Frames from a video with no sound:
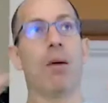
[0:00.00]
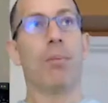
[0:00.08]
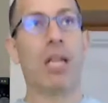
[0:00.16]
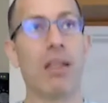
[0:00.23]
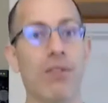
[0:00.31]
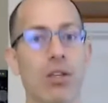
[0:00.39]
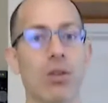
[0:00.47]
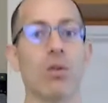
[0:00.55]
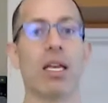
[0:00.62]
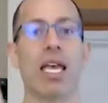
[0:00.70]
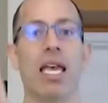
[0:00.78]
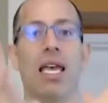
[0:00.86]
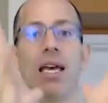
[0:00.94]
But if you
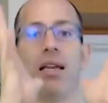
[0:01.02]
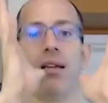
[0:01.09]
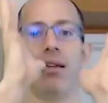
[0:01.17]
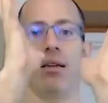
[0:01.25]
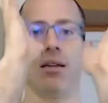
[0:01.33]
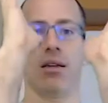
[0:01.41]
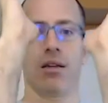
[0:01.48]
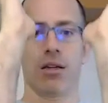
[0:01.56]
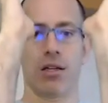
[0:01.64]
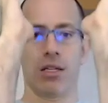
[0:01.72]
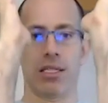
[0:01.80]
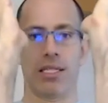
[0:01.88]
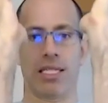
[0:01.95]
can
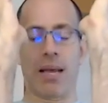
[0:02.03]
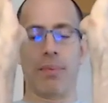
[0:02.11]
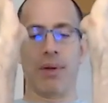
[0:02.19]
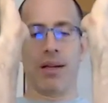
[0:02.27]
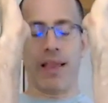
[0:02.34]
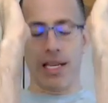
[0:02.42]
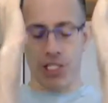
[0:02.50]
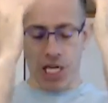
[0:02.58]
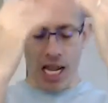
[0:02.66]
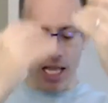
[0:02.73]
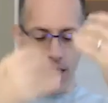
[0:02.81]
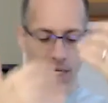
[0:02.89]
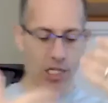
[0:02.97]
step into that
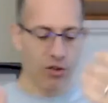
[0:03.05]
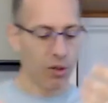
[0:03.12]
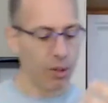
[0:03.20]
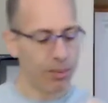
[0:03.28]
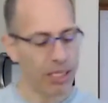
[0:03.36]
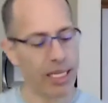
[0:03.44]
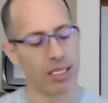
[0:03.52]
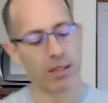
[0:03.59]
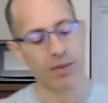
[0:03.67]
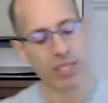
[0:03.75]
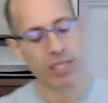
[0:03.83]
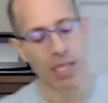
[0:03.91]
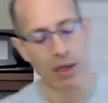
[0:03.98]
challenge from a place
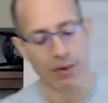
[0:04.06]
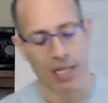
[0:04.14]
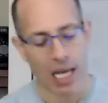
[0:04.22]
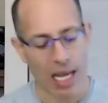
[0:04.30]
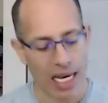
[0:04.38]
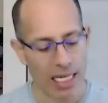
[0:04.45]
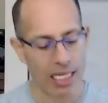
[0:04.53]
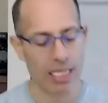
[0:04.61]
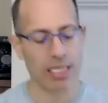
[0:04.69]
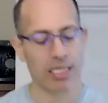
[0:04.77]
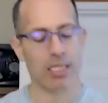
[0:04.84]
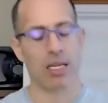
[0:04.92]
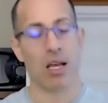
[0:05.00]
of
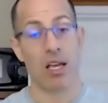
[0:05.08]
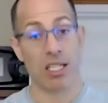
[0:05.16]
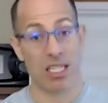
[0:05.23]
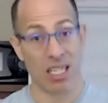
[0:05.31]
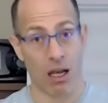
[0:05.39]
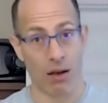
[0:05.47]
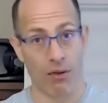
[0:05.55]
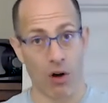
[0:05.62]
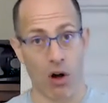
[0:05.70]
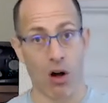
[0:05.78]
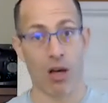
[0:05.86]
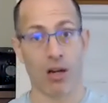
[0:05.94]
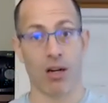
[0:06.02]
self-kindness,
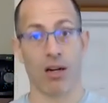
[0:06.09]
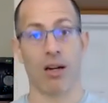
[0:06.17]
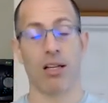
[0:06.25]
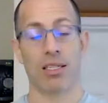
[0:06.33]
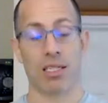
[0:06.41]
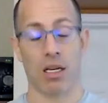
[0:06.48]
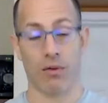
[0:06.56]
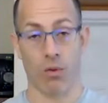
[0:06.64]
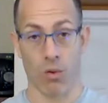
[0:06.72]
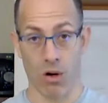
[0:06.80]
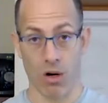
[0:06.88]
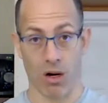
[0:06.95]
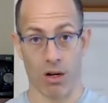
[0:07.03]
self-honor,
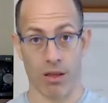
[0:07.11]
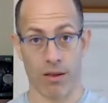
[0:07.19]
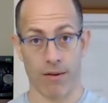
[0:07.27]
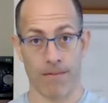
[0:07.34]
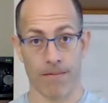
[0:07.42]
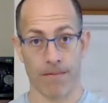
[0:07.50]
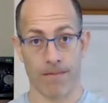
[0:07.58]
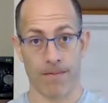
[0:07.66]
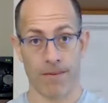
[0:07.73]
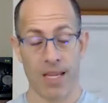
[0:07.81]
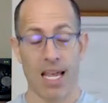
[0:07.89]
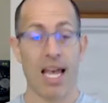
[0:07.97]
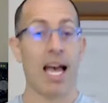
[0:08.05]
self-worth,
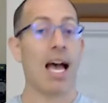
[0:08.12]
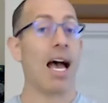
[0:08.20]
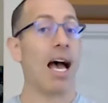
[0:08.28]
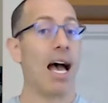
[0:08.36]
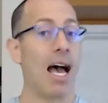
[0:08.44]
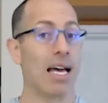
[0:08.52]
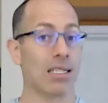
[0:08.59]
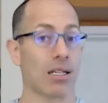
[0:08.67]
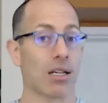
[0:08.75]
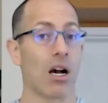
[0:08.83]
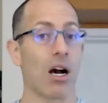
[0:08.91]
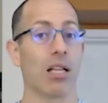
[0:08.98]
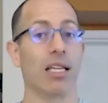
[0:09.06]
as a
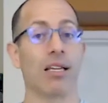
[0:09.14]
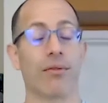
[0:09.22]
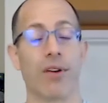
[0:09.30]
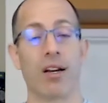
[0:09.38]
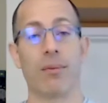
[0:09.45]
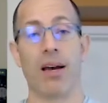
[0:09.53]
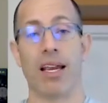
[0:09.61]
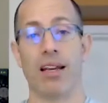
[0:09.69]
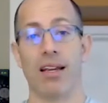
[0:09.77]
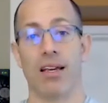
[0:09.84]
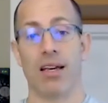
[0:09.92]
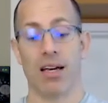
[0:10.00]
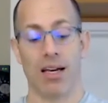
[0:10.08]
colleague and friend of
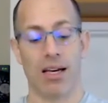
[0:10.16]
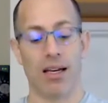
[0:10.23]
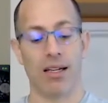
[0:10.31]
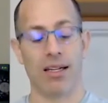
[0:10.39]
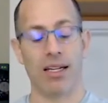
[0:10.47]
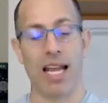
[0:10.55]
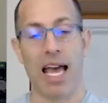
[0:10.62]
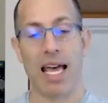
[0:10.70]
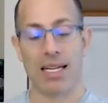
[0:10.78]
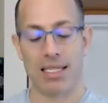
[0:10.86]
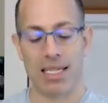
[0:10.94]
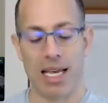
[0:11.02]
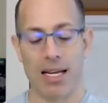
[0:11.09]
mine,
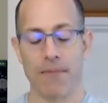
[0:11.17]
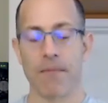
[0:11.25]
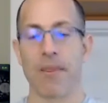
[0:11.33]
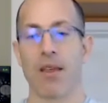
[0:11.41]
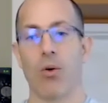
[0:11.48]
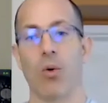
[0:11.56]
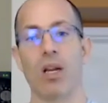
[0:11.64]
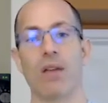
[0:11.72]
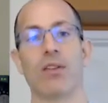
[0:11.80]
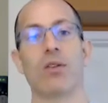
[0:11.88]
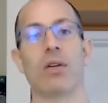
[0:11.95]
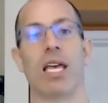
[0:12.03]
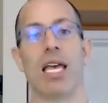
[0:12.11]
Nat, said, what
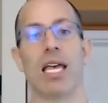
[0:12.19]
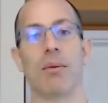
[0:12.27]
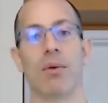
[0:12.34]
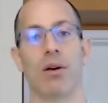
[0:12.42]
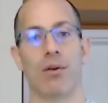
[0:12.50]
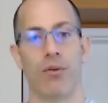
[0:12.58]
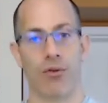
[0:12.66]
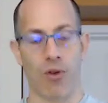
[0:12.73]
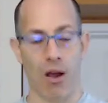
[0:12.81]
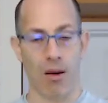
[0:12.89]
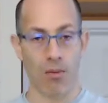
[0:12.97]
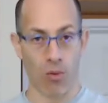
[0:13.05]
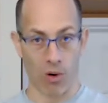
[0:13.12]
if you came
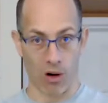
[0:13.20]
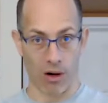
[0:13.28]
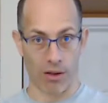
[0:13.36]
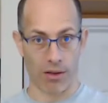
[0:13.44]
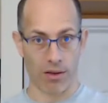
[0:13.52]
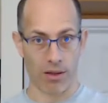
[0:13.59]
from worth